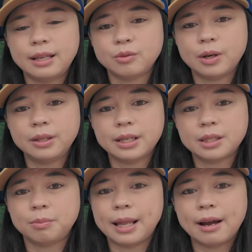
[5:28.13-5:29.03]
as well
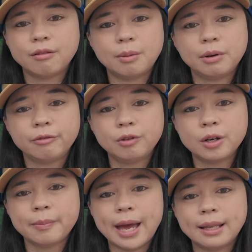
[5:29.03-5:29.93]
as black rubber
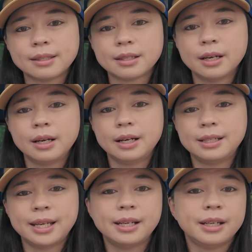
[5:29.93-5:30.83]
floor mats, a
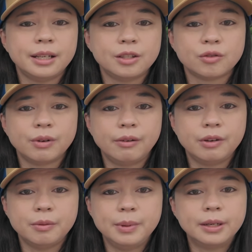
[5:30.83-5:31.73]
10-inch
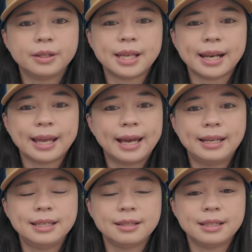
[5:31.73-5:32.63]
rearview mirror that
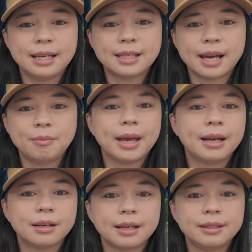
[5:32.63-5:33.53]
had daytime
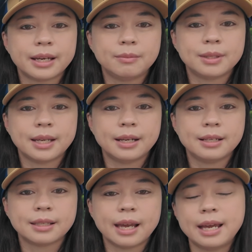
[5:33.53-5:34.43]
and nighttime
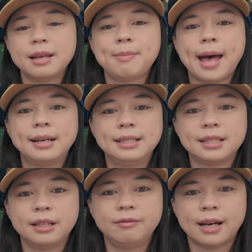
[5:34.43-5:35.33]
settings, and padded
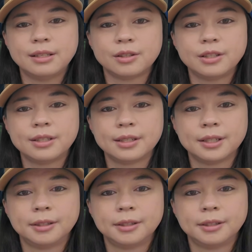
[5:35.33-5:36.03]
sun visors.